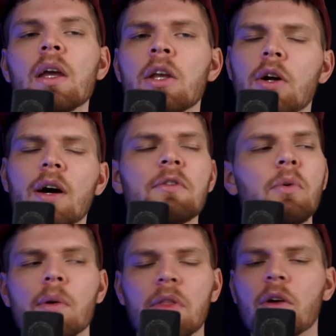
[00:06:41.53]
You don't have to
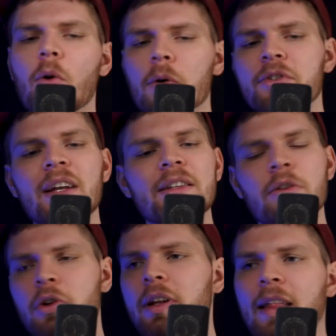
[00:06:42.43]
worry about the chord
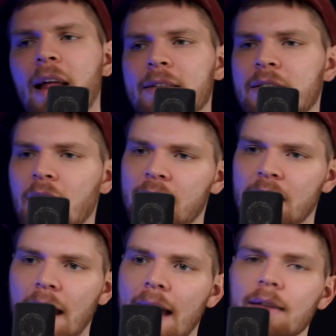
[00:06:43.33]
changes or any of that stuff
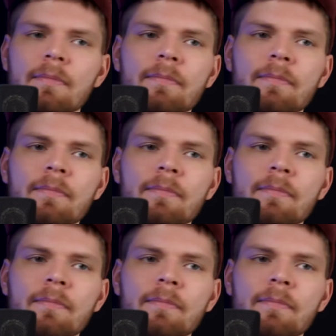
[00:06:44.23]
yet.